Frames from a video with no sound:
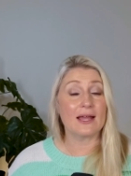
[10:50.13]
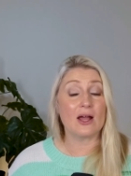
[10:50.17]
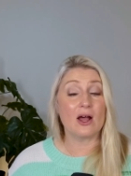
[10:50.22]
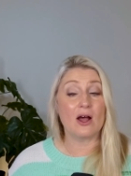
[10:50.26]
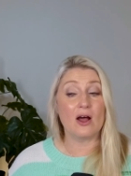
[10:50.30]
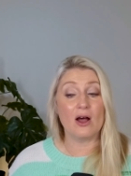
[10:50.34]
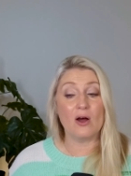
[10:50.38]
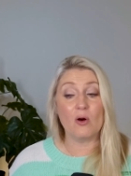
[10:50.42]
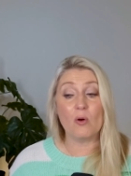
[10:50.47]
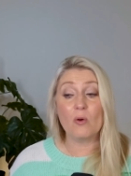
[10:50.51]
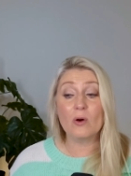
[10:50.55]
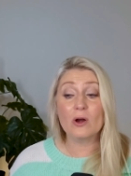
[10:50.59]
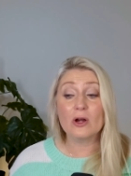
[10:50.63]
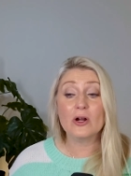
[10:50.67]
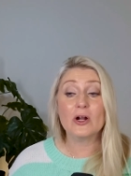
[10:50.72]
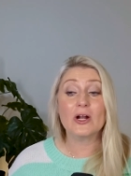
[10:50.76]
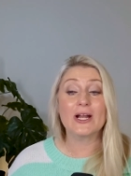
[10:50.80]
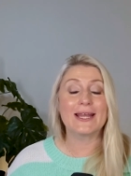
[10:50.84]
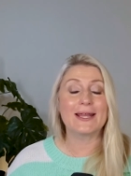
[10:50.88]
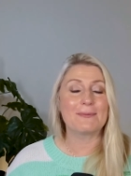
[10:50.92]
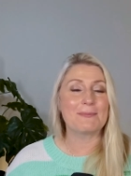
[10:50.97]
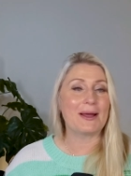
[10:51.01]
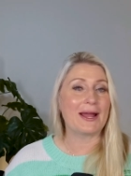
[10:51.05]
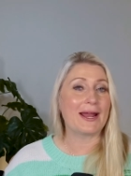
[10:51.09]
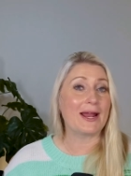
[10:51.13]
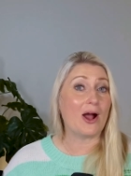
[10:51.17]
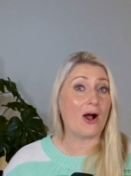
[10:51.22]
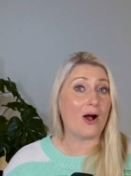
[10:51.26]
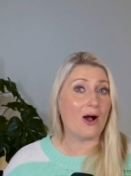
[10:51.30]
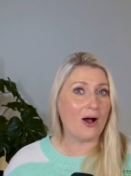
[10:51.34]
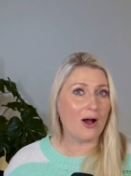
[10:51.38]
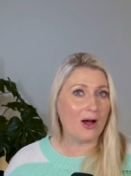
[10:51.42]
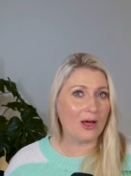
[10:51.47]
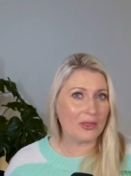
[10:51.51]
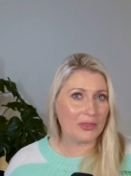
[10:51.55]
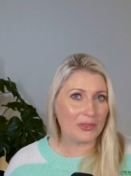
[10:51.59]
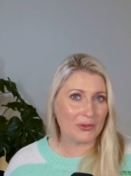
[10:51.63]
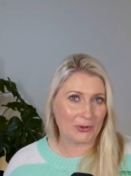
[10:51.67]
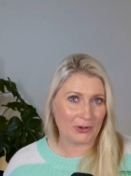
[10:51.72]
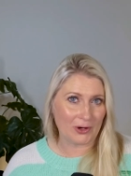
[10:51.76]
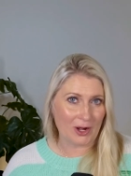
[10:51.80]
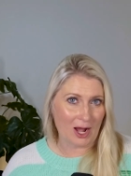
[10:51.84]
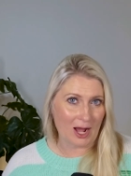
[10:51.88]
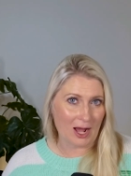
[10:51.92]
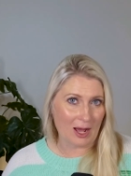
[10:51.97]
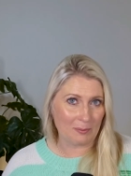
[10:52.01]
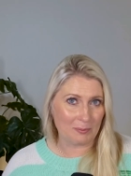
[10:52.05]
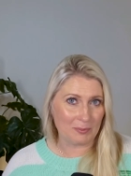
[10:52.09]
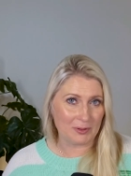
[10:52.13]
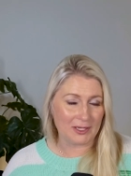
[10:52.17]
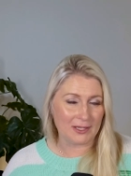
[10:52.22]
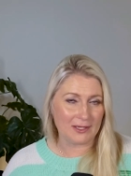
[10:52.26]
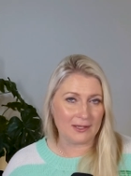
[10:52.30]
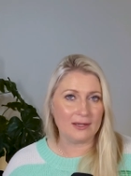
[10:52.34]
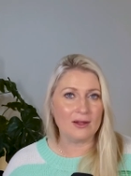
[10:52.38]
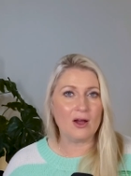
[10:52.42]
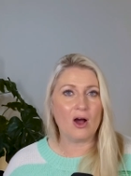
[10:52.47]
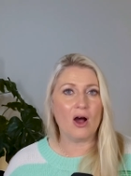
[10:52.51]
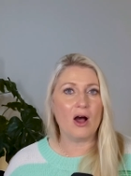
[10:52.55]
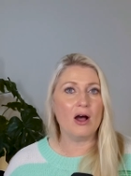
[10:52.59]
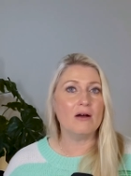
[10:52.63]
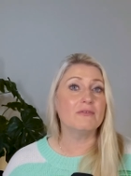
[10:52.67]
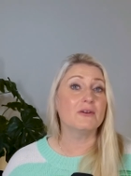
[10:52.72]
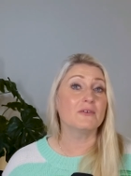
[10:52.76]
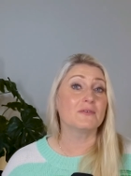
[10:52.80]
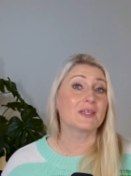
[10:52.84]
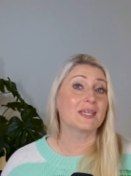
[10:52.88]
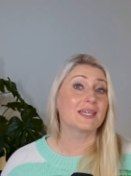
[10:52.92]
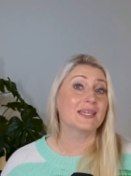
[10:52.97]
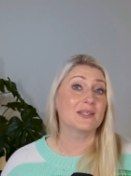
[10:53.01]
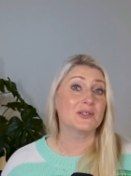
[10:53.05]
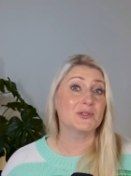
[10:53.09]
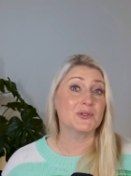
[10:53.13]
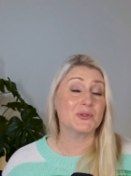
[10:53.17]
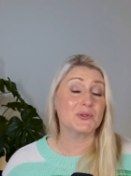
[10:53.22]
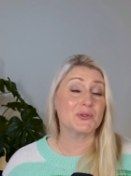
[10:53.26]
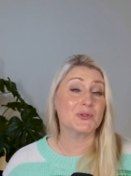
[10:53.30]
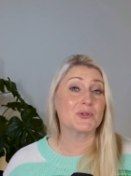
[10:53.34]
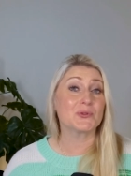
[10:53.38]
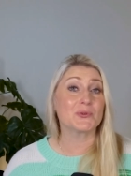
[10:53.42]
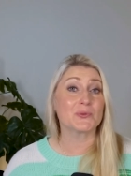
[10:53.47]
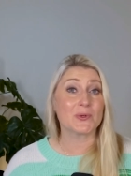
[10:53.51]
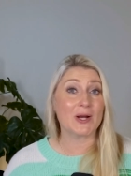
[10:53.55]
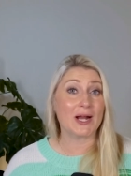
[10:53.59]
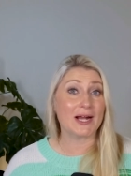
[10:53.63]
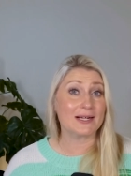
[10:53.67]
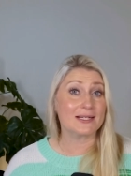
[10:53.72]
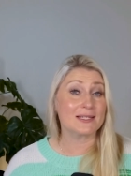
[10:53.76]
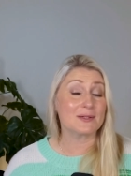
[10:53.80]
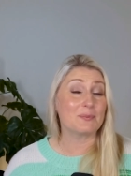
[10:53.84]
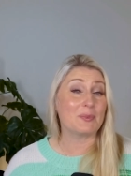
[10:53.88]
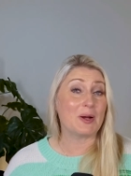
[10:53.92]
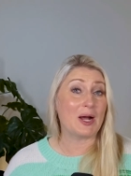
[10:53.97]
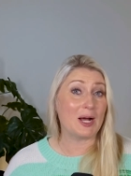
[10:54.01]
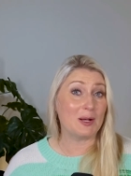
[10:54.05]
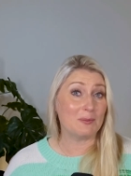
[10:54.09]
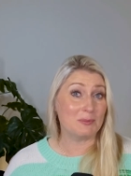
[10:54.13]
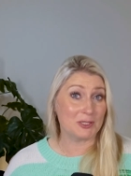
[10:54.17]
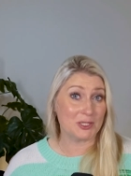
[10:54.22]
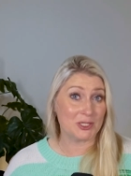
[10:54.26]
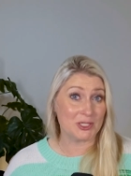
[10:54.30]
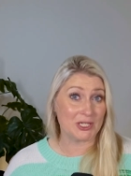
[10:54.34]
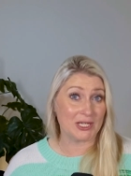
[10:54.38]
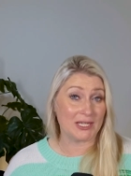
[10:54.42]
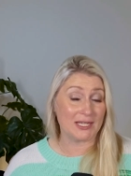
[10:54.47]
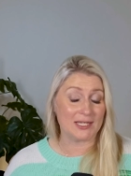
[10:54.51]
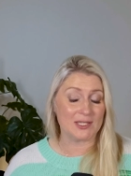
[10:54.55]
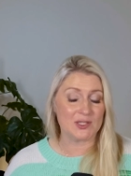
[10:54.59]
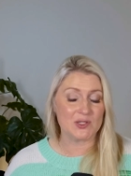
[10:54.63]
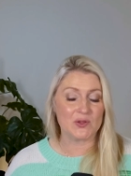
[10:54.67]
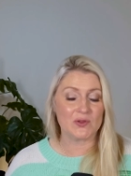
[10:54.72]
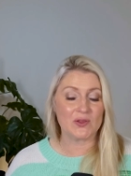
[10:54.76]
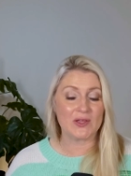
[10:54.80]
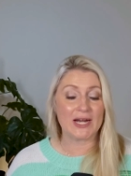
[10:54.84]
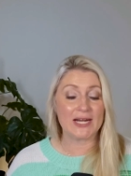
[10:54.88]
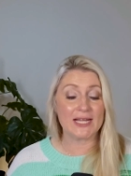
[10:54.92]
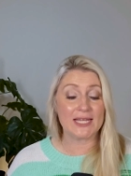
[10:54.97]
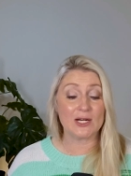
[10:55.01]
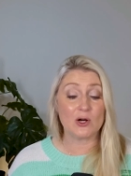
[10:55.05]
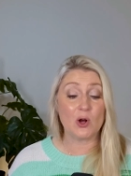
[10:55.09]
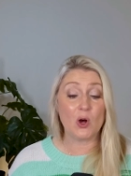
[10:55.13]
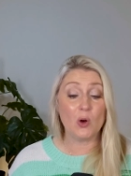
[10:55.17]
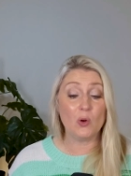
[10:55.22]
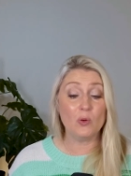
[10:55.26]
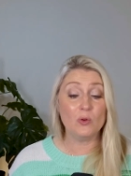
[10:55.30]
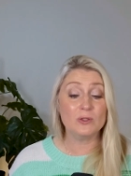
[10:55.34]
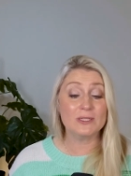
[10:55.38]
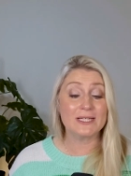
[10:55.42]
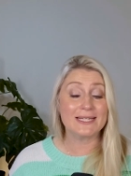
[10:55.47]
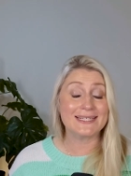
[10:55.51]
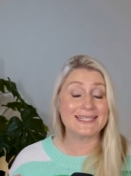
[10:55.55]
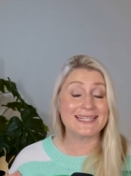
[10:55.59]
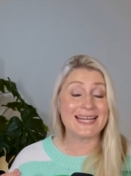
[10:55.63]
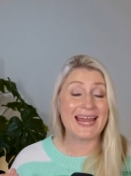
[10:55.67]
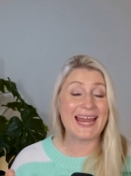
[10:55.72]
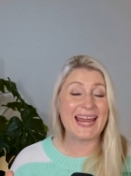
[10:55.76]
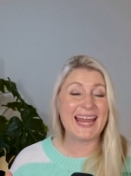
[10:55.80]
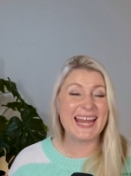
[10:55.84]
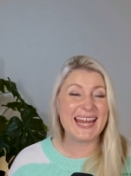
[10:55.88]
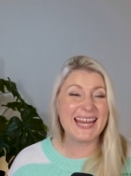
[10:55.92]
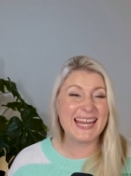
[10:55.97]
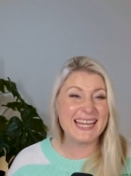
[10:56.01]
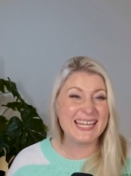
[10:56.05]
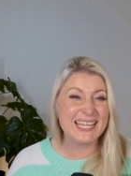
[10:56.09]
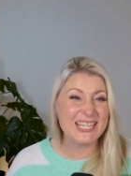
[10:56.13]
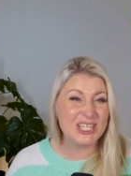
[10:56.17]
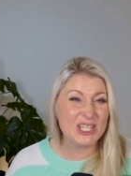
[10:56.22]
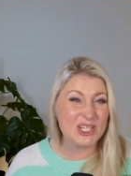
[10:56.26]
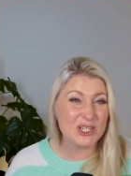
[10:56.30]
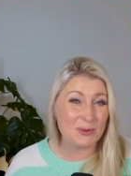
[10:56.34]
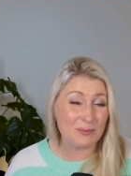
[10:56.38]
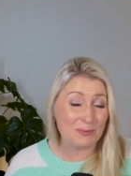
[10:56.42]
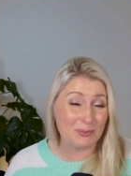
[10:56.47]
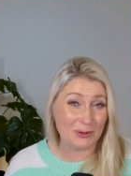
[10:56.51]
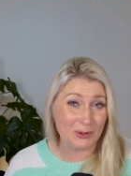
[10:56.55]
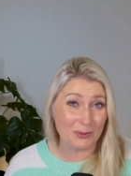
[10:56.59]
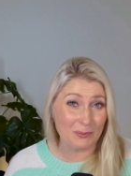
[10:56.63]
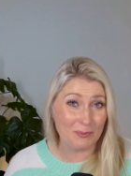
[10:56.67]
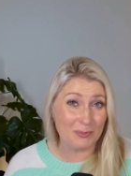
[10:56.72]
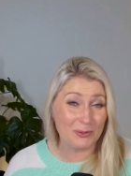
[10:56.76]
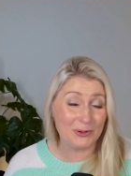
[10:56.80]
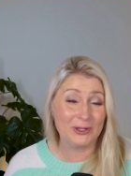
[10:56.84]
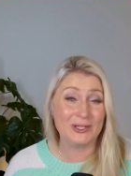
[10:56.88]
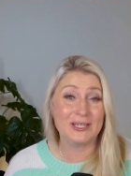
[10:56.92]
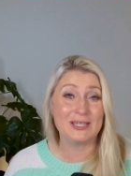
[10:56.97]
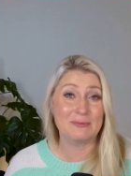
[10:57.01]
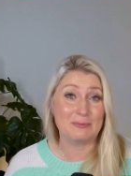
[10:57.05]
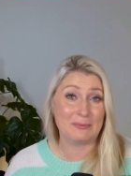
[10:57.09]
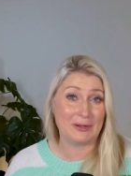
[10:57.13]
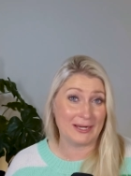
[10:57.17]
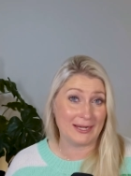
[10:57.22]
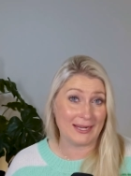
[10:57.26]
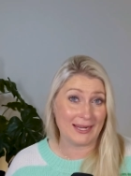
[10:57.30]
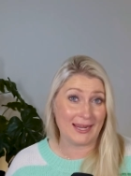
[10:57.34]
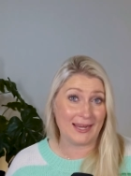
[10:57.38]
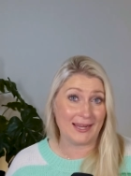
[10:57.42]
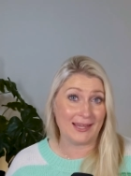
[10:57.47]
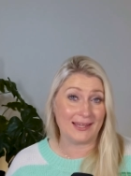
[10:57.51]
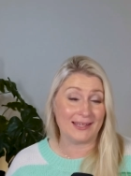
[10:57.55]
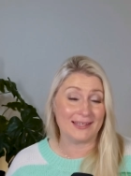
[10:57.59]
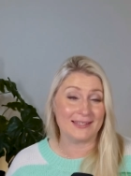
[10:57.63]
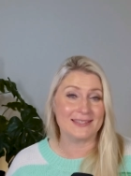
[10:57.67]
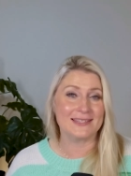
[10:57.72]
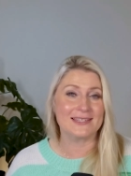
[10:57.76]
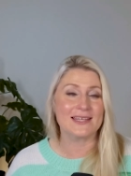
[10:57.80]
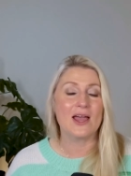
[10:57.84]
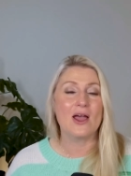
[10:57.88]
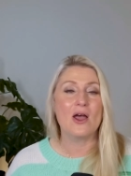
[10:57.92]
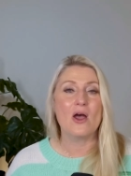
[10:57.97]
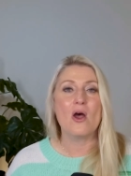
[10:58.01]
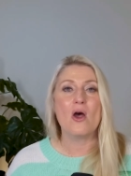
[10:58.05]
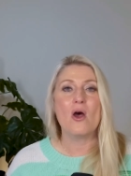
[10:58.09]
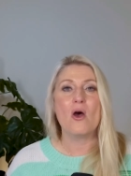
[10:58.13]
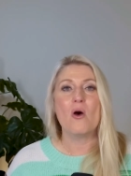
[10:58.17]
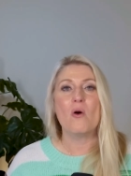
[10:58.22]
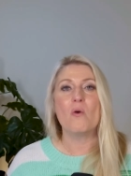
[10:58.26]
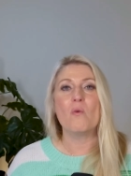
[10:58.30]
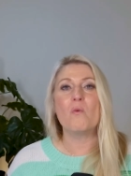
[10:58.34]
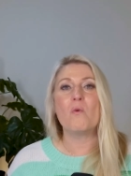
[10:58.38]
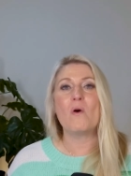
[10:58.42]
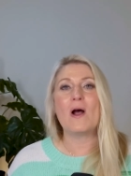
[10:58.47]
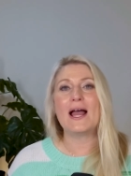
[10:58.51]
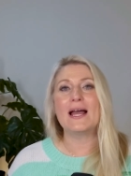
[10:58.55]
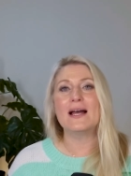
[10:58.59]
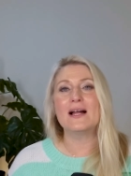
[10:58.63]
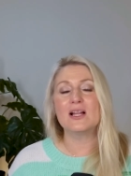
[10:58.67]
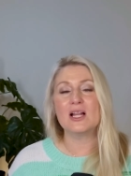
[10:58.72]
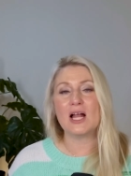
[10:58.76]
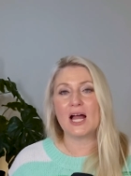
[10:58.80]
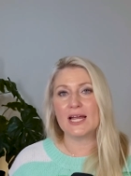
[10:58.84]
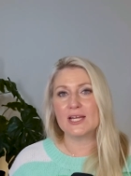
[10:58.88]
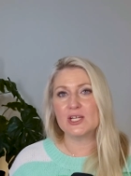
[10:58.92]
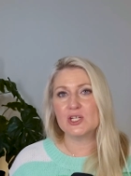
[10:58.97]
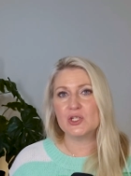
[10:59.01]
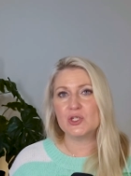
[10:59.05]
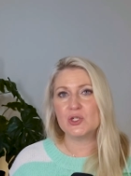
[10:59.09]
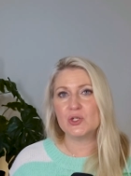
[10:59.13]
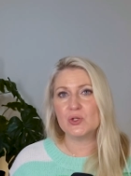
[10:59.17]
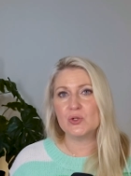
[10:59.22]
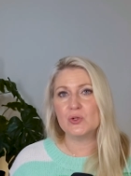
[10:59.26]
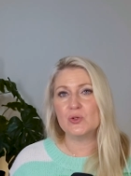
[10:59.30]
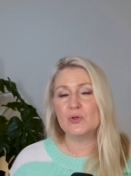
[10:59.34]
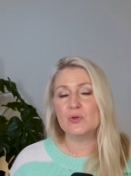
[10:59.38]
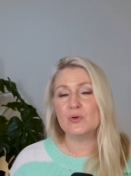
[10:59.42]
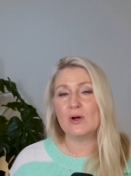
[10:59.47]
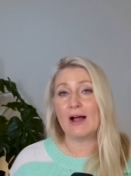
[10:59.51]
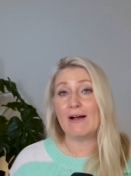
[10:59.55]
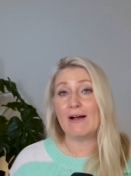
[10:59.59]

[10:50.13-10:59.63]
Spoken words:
ordering my author copy off of Kindle Direct Publishing so that I can hold a tangible book in my hands while I do a